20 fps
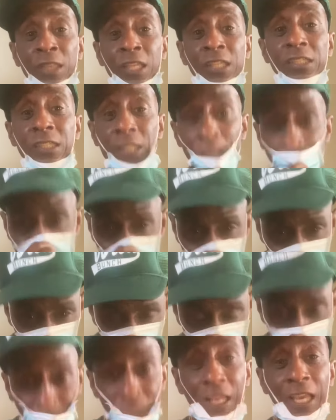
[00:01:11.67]
Stay
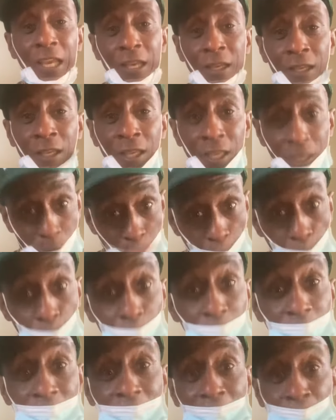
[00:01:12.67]
safe out there and go
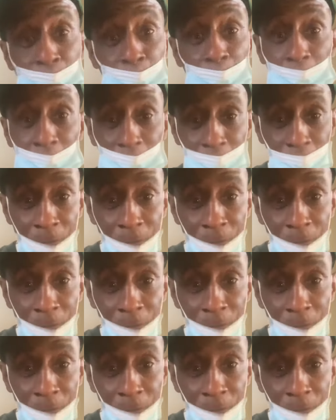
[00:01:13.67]
get that book.